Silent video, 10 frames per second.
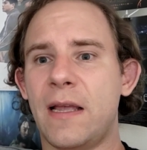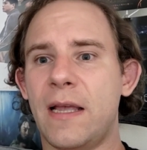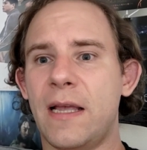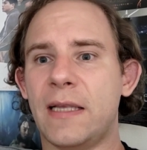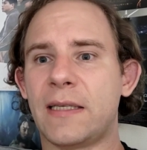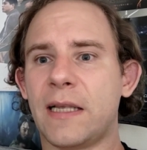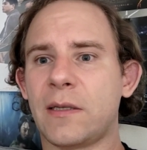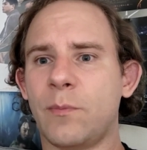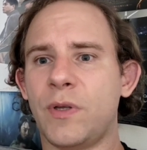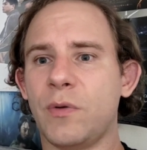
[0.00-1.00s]
is
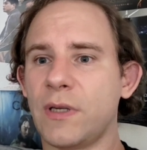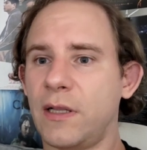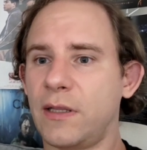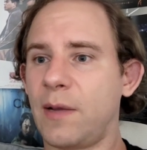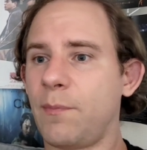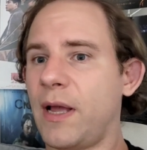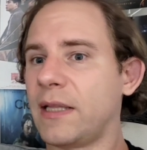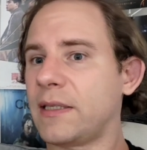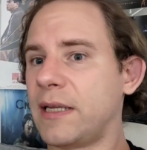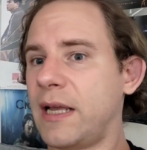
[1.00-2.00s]
there's a musical number
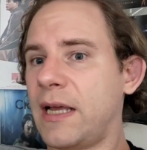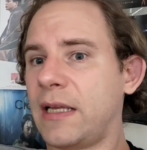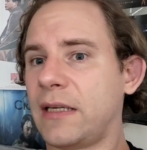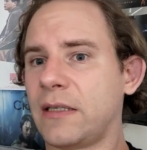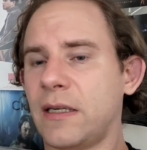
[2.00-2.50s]
at the end,